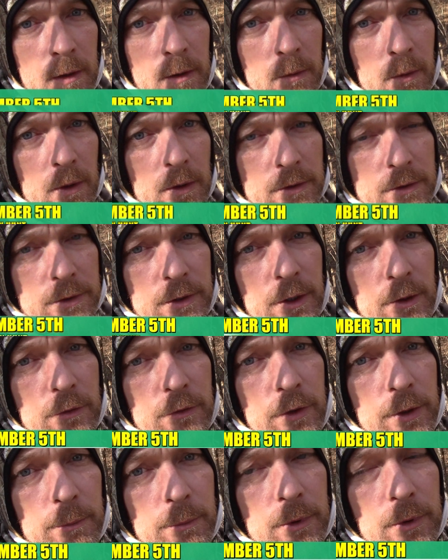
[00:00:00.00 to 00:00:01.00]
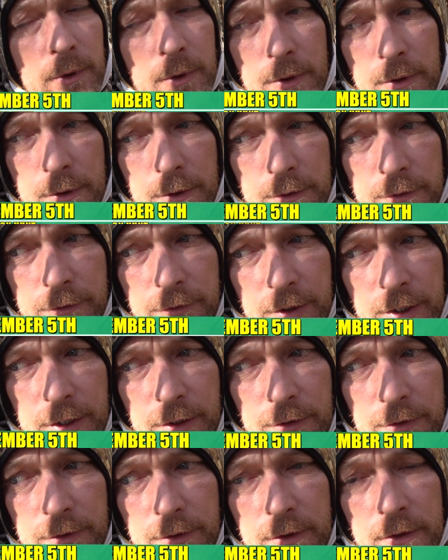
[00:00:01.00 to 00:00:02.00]
Well, it's November
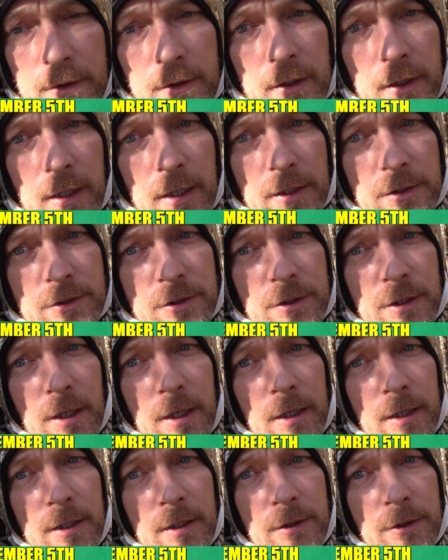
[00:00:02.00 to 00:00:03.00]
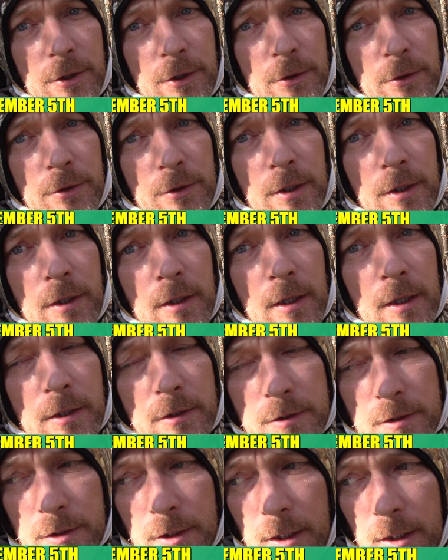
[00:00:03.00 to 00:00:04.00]
5th, election day, Tuesday
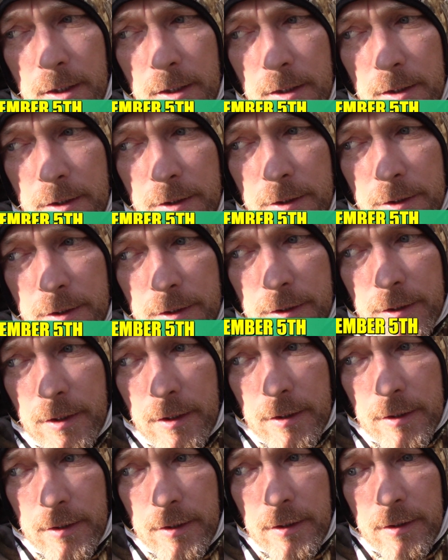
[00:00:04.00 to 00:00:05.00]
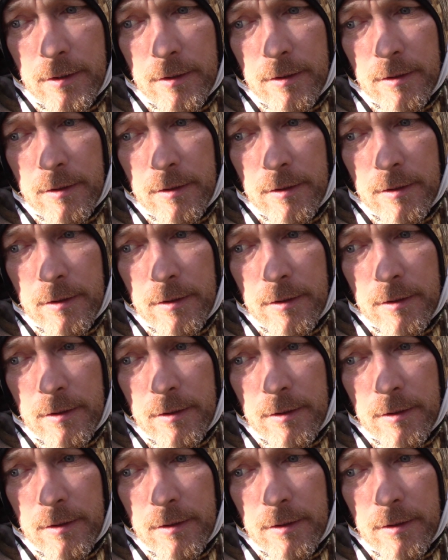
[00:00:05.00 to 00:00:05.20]
election day here in Kentucky.